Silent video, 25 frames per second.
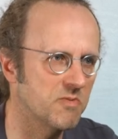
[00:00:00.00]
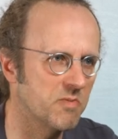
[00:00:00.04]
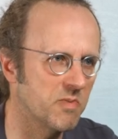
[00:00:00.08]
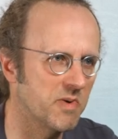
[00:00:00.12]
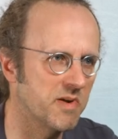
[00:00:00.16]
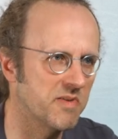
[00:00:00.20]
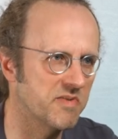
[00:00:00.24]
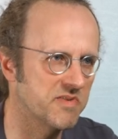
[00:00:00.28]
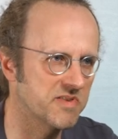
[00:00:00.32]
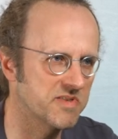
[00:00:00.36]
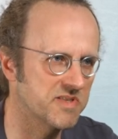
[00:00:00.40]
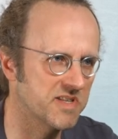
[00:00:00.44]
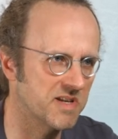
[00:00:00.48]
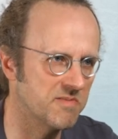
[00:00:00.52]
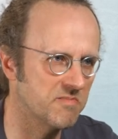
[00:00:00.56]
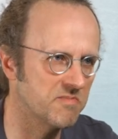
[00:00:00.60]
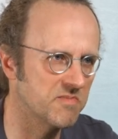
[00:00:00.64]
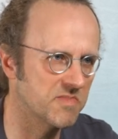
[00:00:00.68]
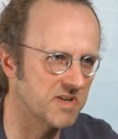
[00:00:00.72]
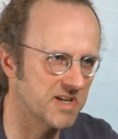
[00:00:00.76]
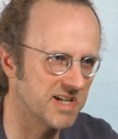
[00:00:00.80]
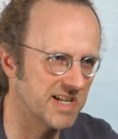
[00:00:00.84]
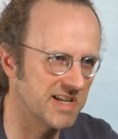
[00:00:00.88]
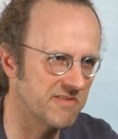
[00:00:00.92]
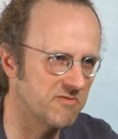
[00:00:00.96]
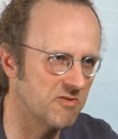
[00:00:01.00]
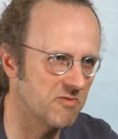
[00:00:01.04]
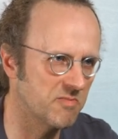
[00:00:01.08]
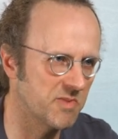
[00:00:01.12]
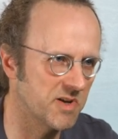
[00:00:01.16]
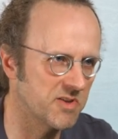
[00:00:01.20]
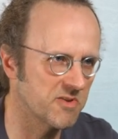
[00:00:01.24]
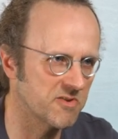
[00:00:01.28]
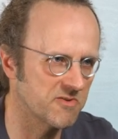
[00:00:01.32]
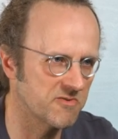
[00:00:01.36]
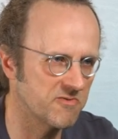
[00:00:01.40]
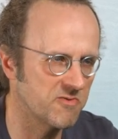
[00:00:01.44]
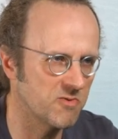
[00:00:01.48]
with some clever
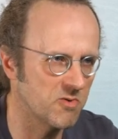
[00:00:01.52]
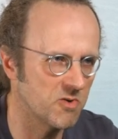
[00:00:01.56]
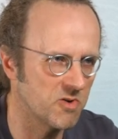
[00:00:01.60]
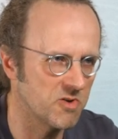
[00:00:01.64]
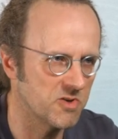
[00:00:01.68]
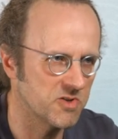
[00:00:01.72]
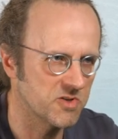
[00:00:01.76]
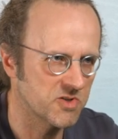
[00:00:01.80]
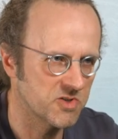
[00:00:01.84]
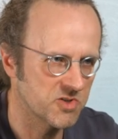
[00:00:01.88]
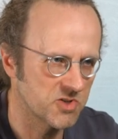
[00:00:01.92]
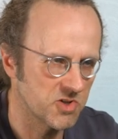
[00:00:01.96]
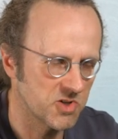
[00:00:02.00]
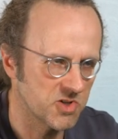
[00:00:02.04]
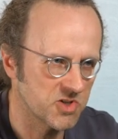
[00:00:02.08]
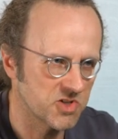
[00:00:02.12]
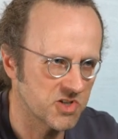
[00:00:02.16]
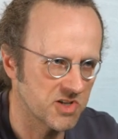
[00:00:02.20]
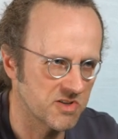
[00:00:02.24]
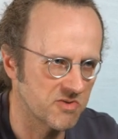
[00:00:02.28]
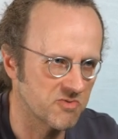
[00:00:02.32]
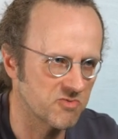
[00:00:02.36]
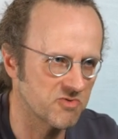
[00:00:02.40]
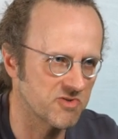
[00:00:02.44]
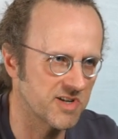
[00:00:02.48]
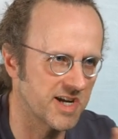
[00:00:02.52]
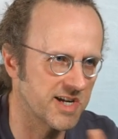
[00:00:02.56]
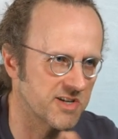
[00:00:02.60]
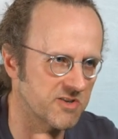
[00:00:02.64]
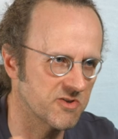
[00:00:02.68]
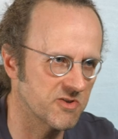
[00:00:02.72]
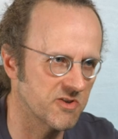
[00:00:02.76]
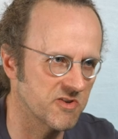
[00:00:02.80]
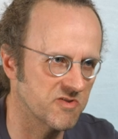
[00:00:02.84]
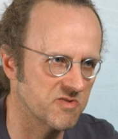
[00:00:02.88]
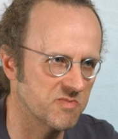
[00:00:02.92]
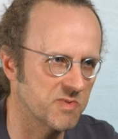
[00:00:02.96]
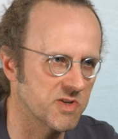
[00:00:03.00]
method for searching through light
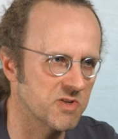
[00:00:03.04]
curves,